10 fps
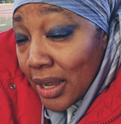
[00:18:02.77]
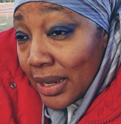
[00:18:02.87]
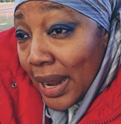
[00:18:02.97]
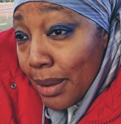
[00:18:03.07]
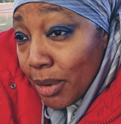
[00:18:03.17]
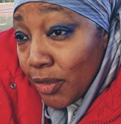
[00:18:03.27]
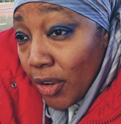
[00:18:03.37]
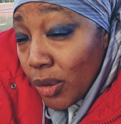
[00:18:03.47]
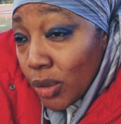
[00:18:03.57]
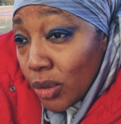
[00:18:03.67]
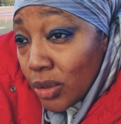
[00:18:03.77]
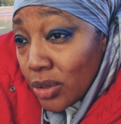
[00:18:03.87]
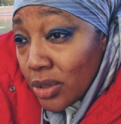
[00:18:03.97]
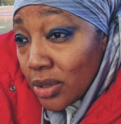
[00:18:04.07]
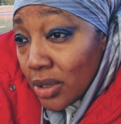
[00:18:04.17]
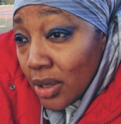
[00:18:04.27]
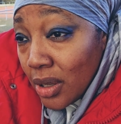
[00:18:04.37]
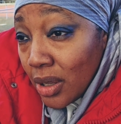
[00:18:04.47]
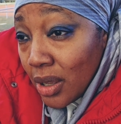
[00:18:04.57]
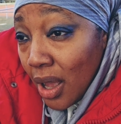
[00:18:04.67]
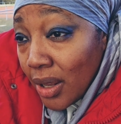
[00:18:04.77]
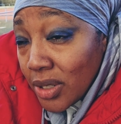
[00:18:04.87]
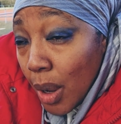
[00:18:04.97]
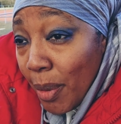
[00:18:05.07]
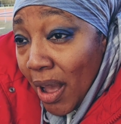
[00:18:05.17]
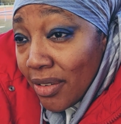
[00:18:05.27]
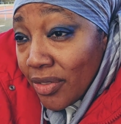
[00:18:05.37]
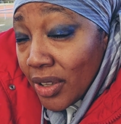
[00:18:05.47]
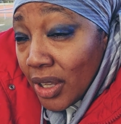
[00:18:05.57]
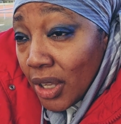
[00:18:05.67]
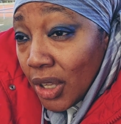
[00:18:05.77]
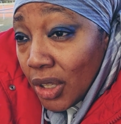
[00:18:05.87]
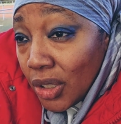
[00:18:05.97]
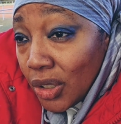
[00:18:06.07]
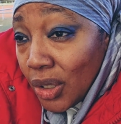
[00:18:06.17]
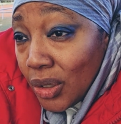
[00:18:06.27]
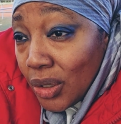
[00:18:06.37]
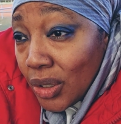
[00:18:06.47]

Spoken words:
I can lay my vocals on top of, you know.